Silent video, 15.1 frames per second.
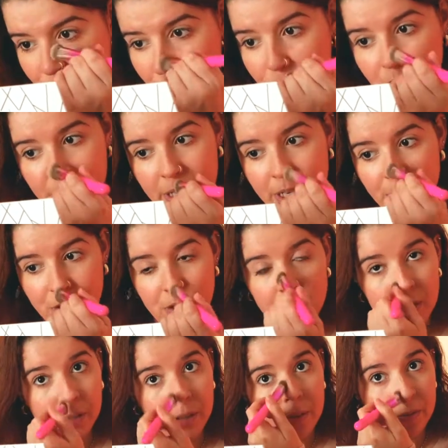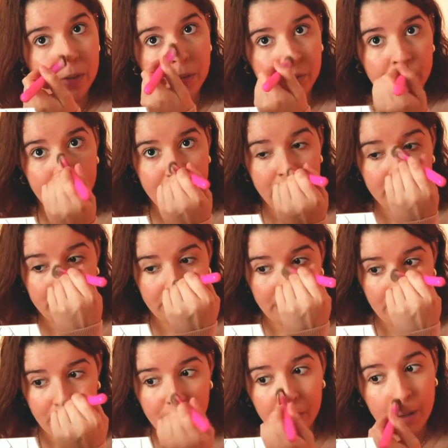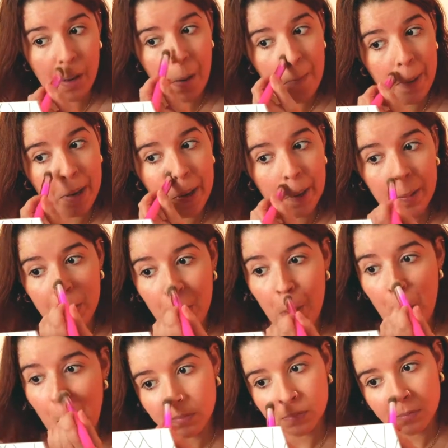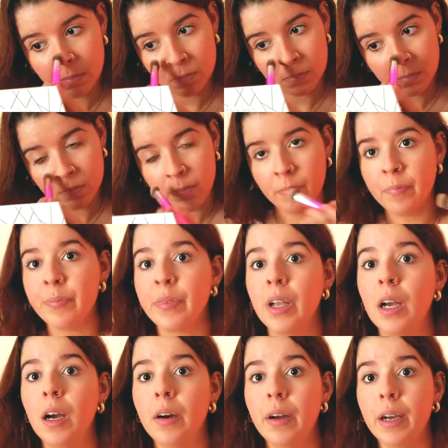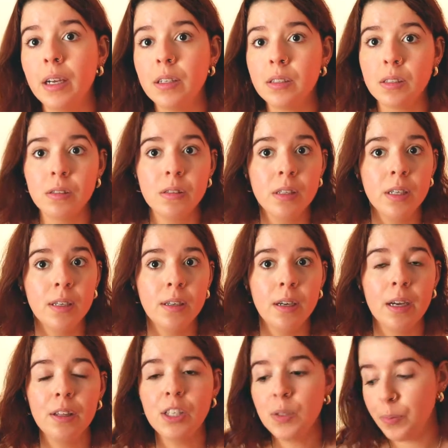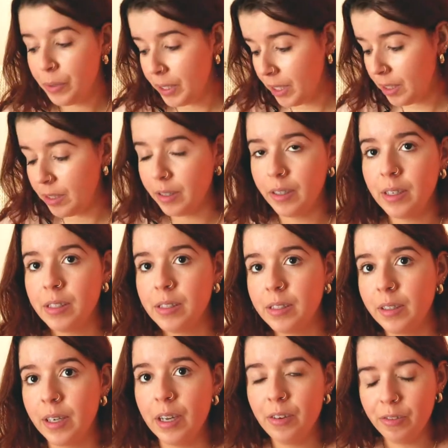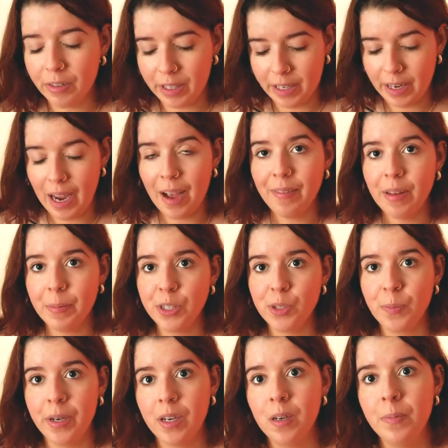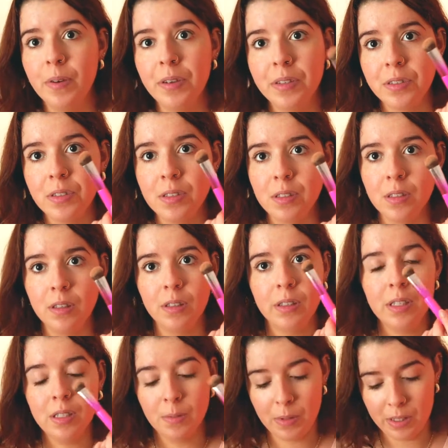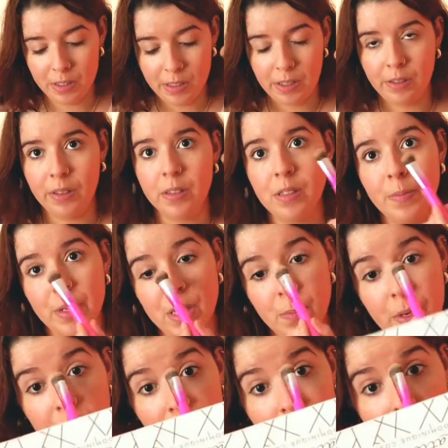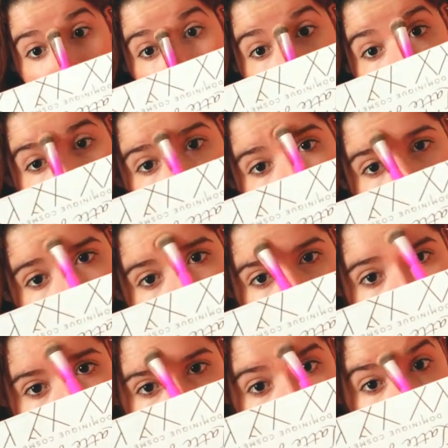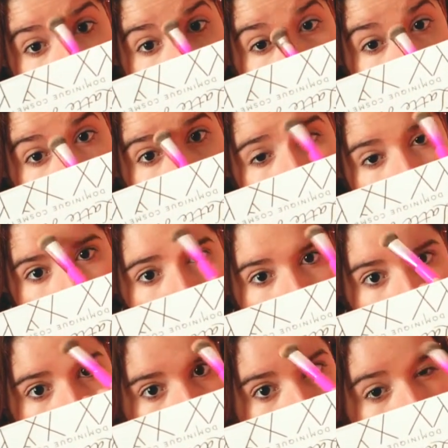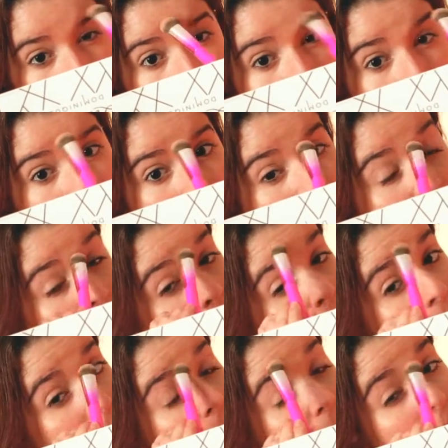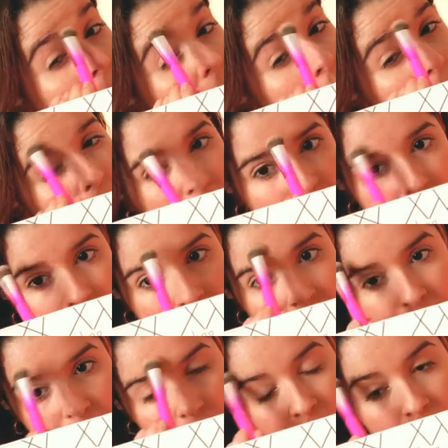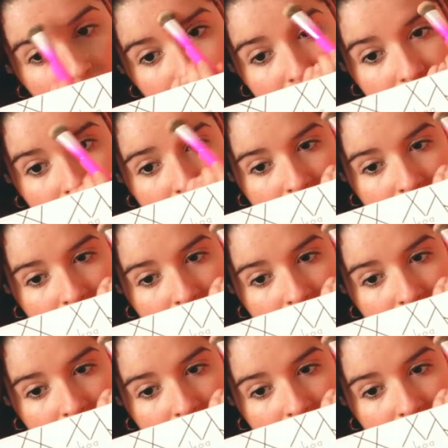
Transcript: So see, I just use the leftover bits and I put it on my nose. Okay, so see, it looks pretty good considering I don't really have that much makeup on. It's just literally some concealer and some SPF and moisturizer. And then I just put a little bit right here as well.